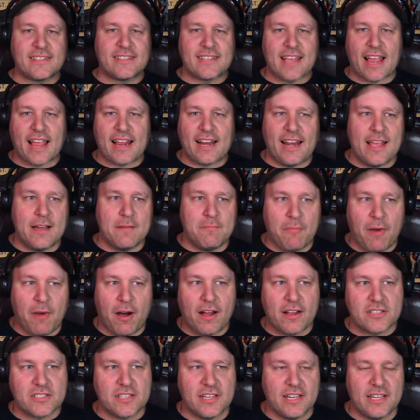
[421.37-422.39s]
exactly a
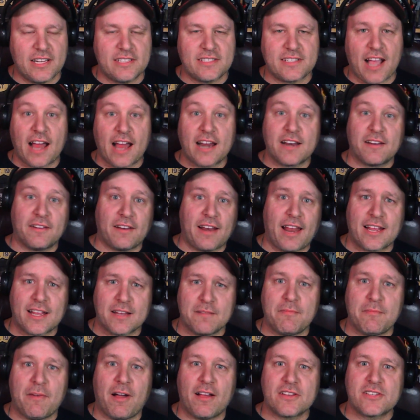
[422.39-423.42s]
monster. He's kind of like a
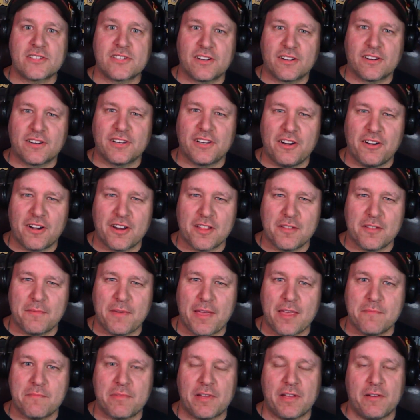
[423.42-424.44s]
monster, you know what I
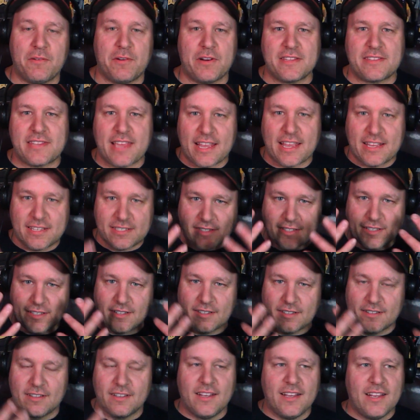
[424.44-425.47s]
mean? But when he takes
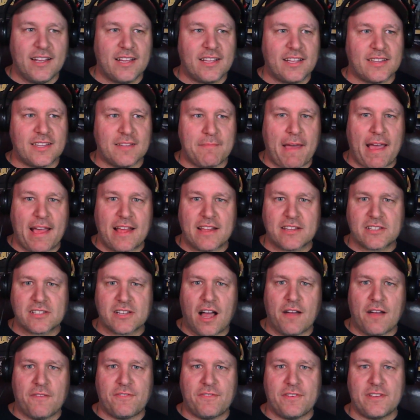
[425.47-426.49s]
the mask
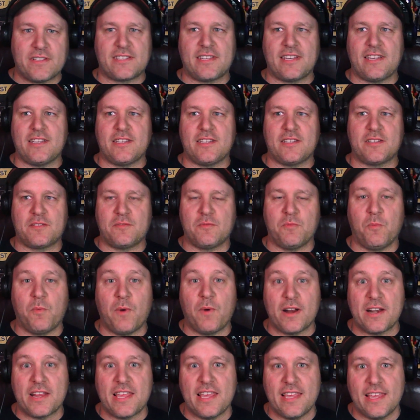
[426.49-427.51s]
off, he sees
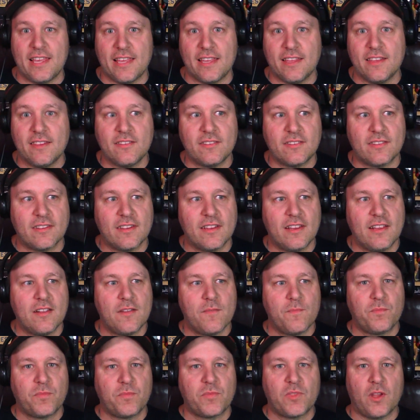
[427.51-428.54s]
what he is.
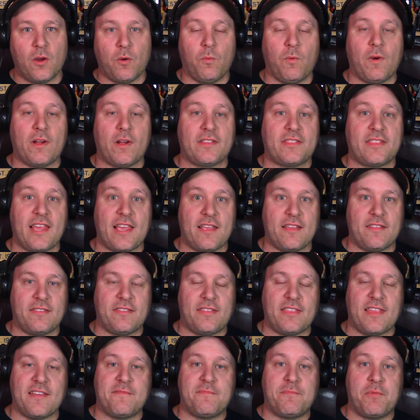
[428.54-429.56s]
Or what
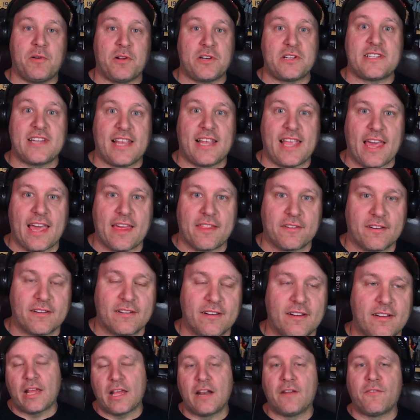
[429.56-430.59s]
they've put together.
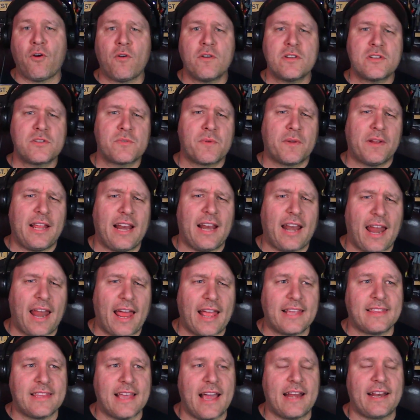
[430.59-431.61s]
And I've always really
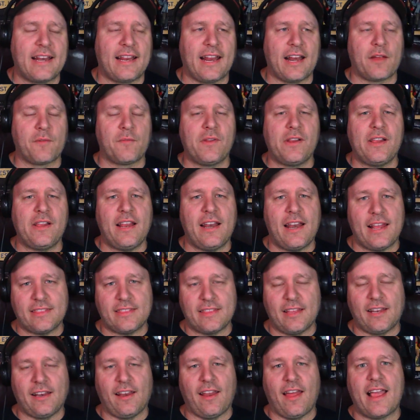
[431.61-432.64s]
liked that. And I really like
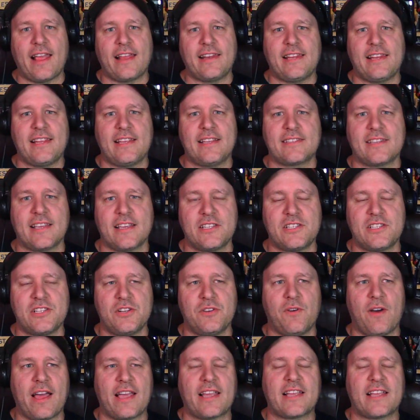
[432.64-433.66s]
the line he says, you
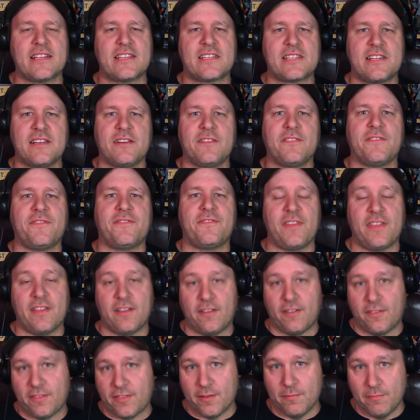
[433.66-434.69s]
know, I can still
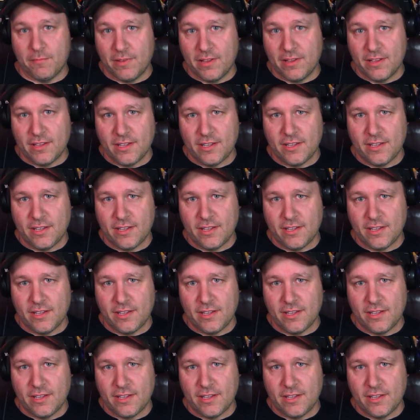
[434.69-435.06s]
feel them,